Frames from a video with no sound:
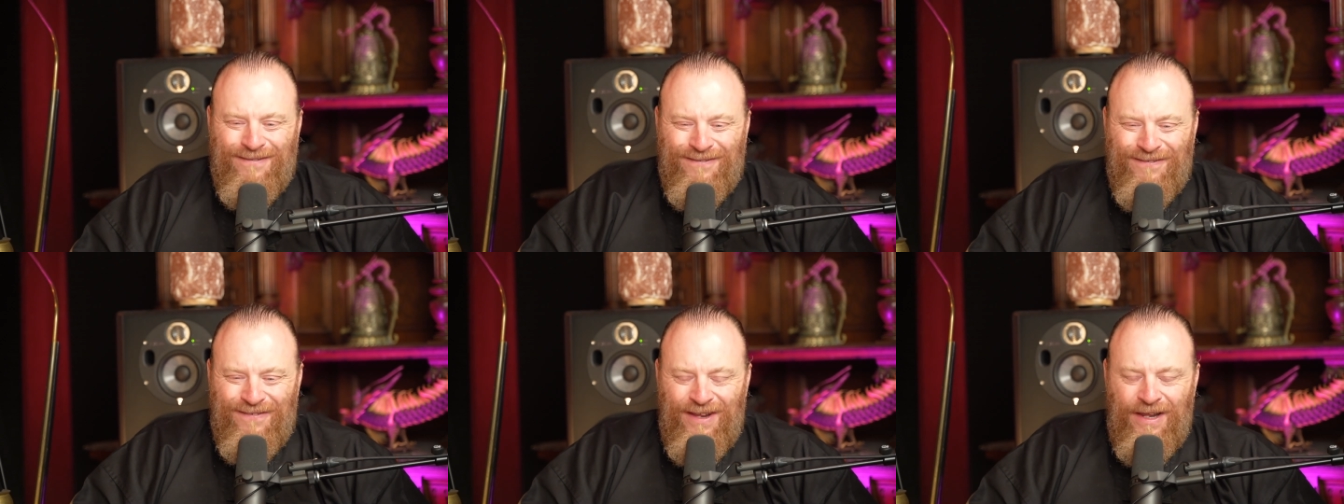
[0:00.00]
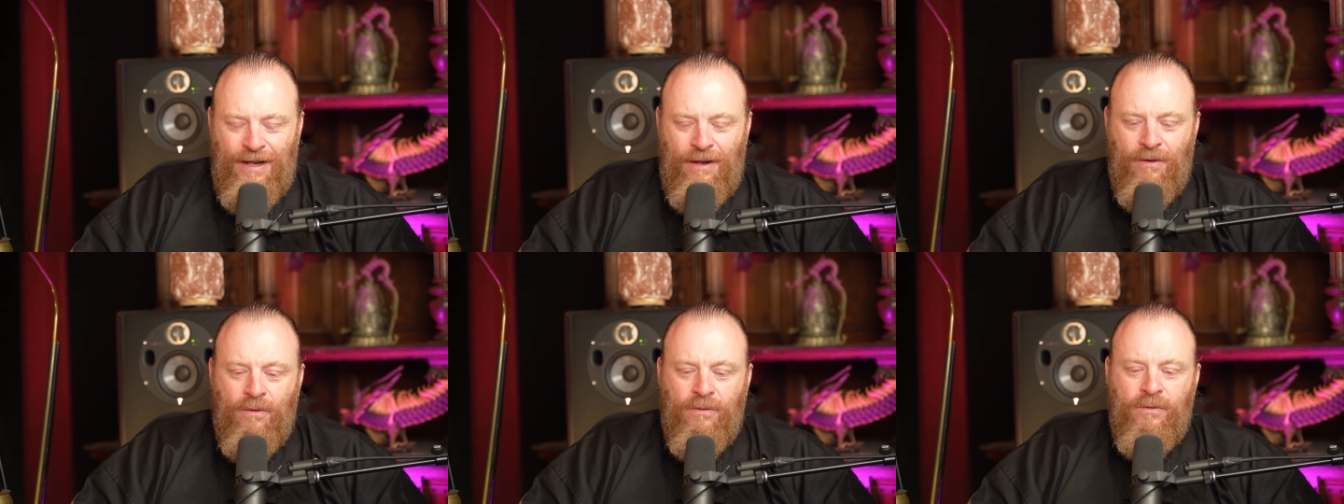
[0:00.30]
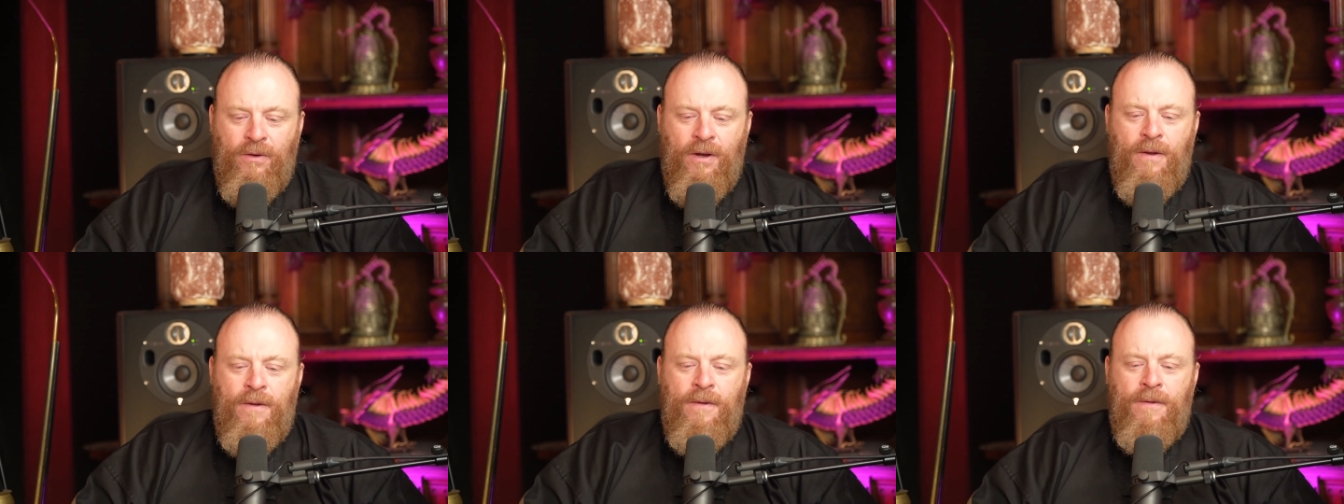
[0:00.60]

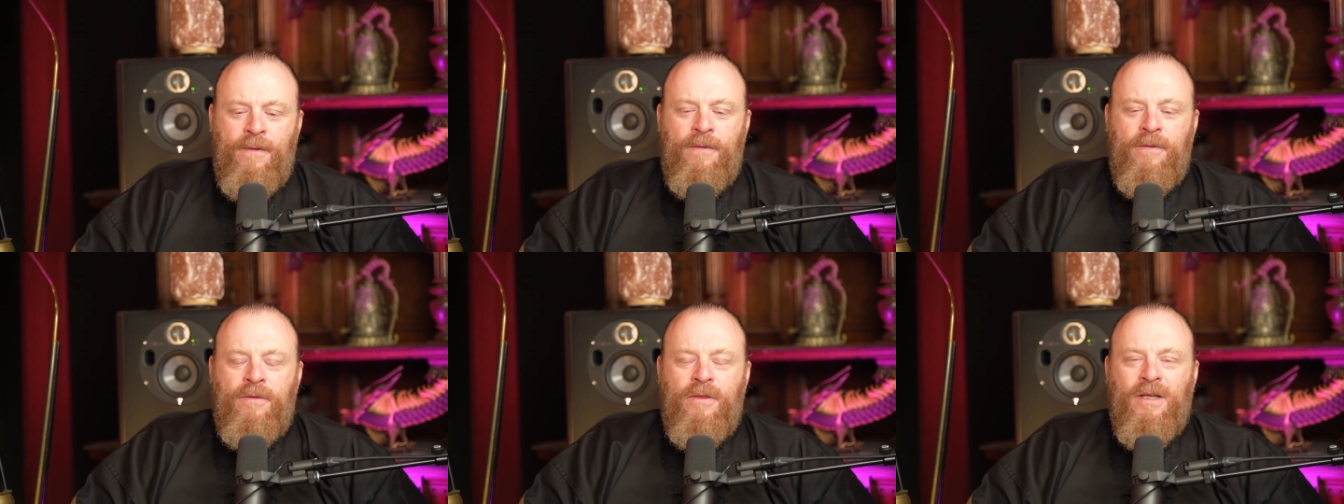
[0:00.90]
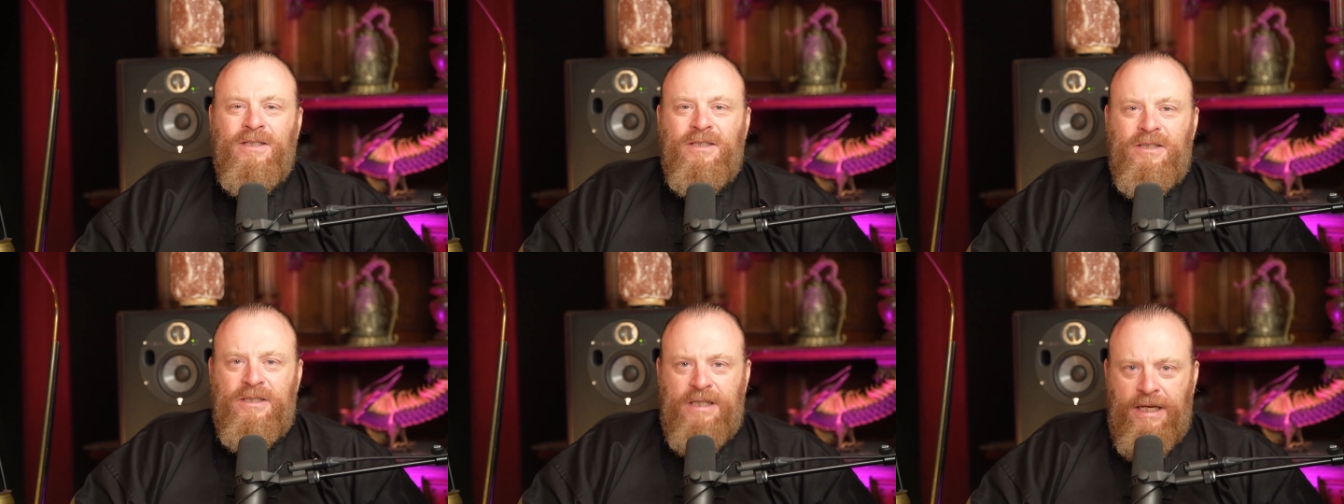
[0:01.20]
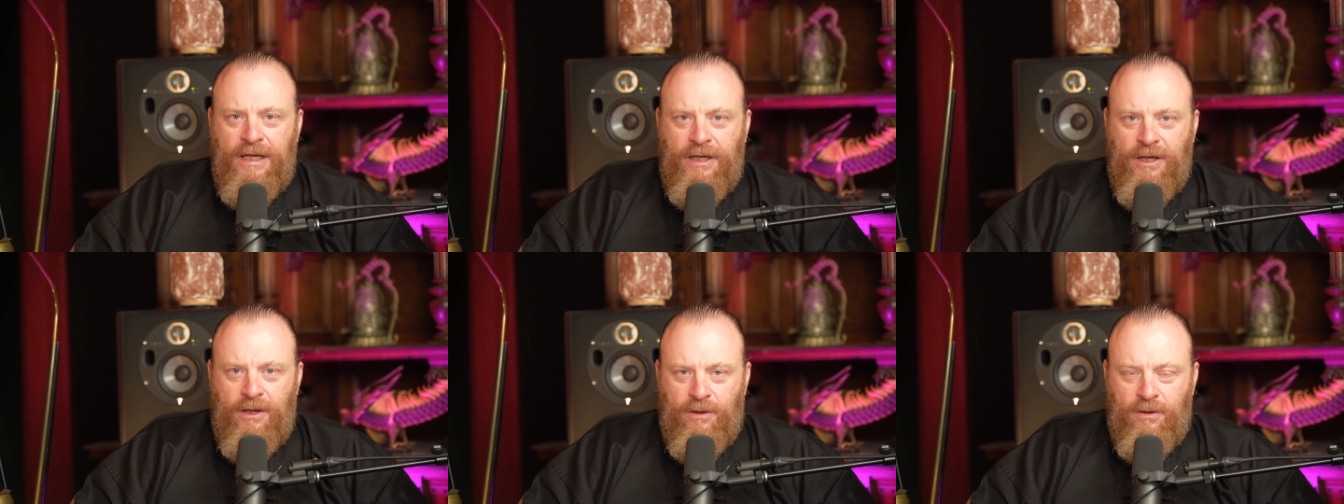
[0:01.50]
field, the
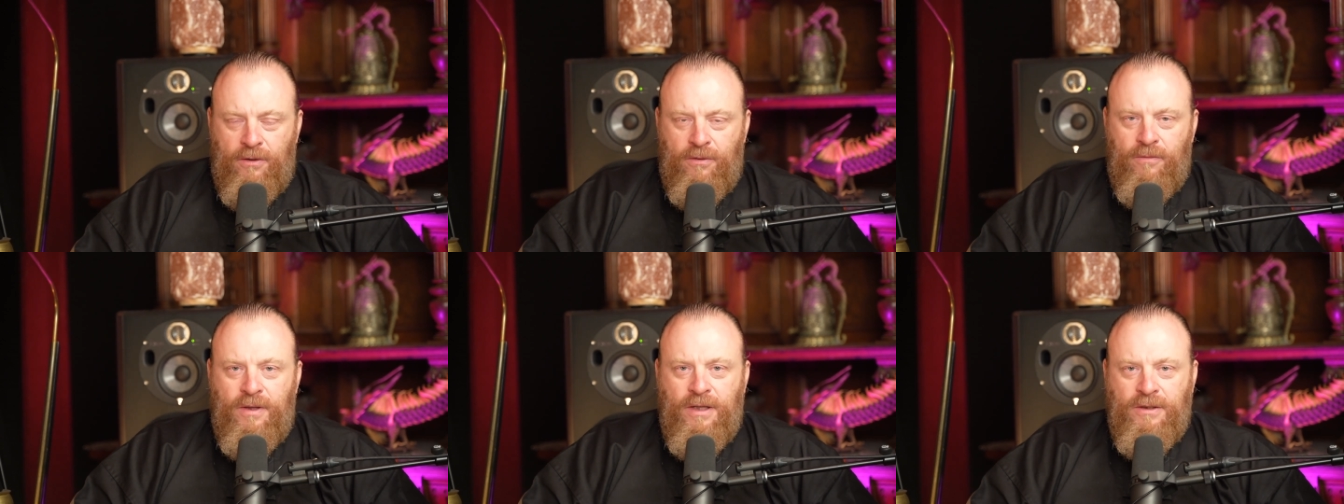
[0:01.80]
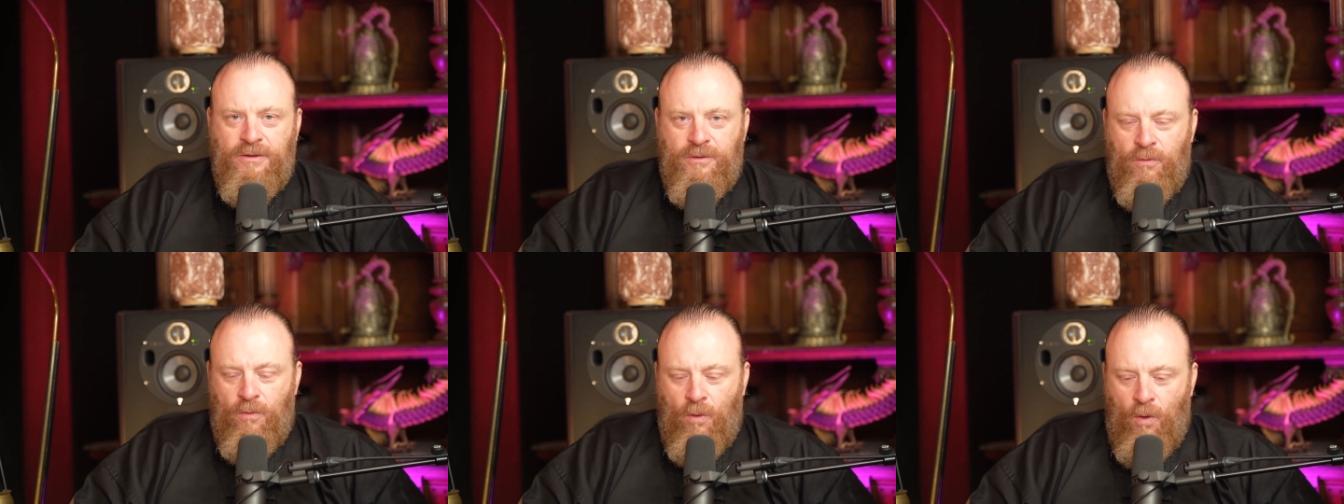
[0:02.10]
singular. This